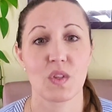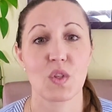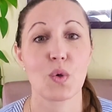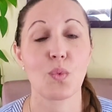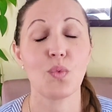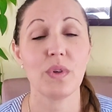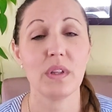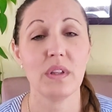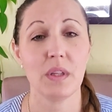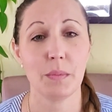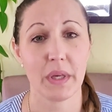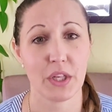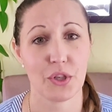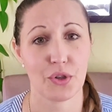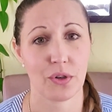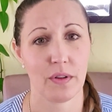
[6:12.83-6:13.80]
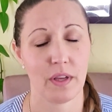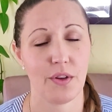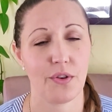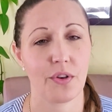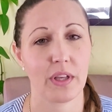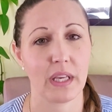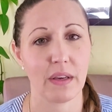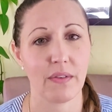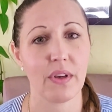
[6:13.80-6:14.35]
So really make sure that
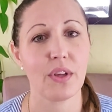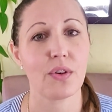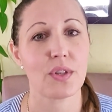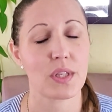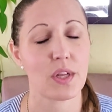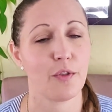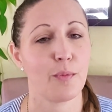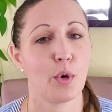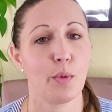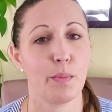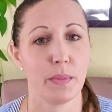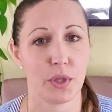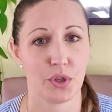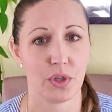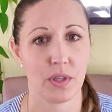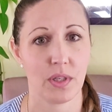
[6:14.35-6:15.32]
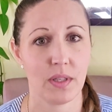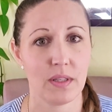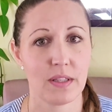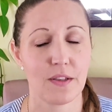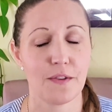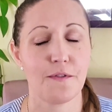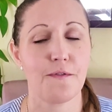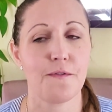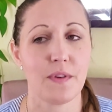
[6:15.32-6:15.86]
you're giving yourself permission
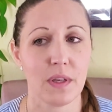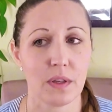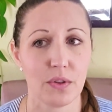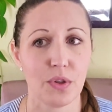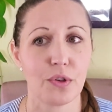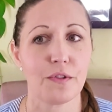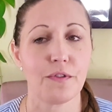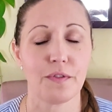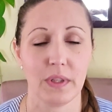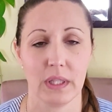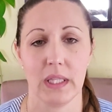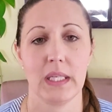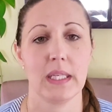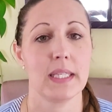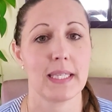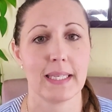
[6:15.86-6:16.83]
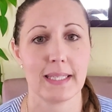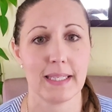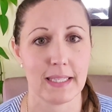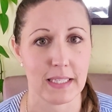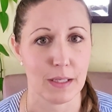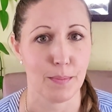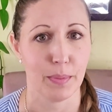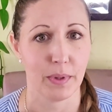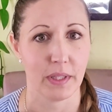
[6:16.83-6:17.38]
to feel your feelings
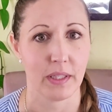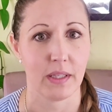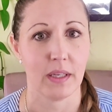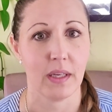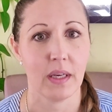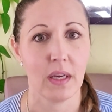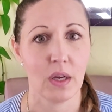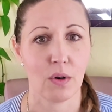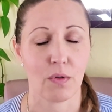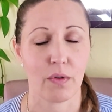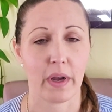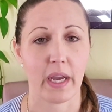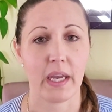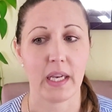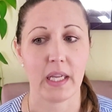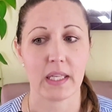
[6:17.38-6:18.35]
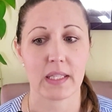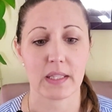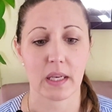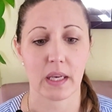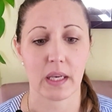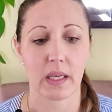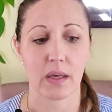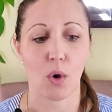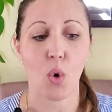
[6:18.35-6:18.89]
deeply right? It's
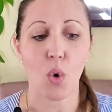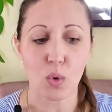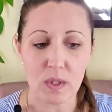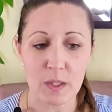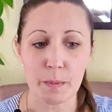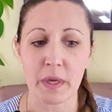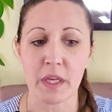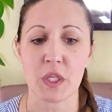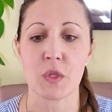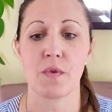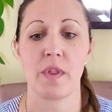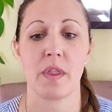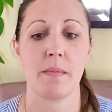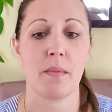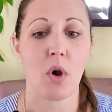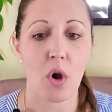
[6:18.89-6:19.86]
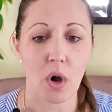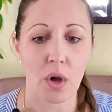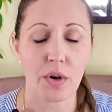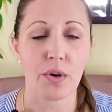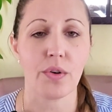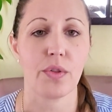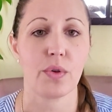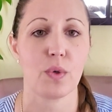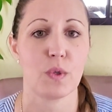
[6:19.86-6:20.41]
like hold space for them,
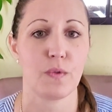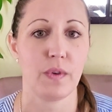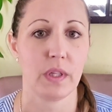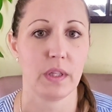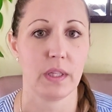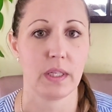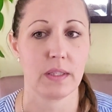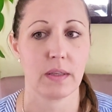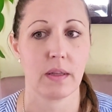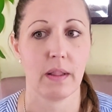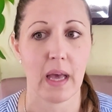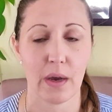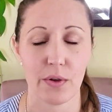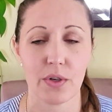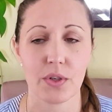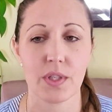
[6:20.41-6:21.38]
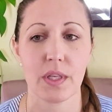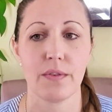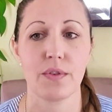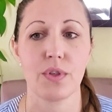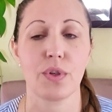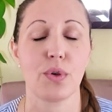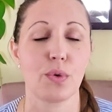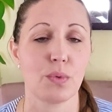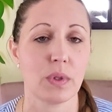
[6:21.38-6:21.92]
honor those feelings, allow yourself
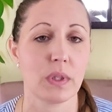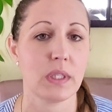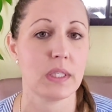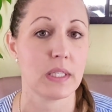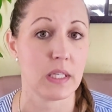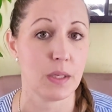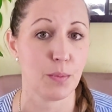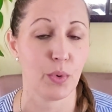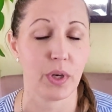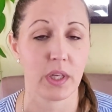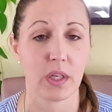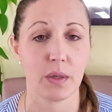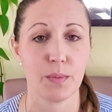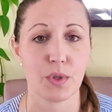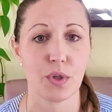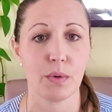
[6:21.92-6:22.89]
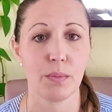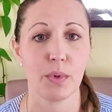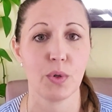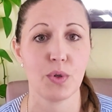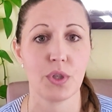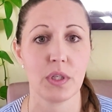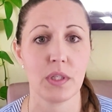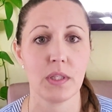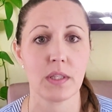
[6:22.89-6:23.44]
to go really deep when it comes to your
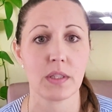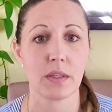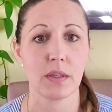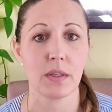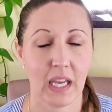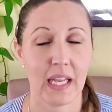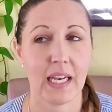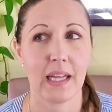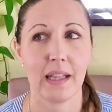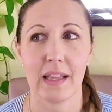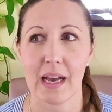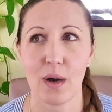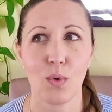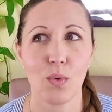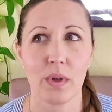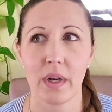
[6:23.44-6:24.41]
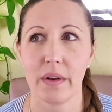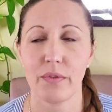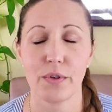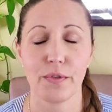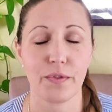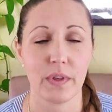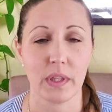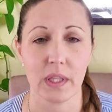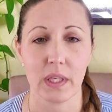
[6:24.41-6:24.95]
emotions, and allow whatever
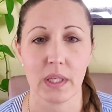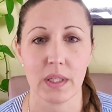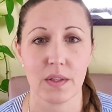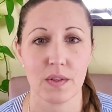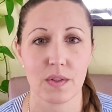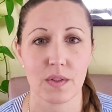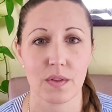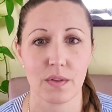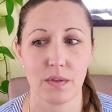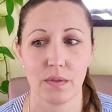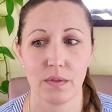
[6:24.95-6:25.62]
feelings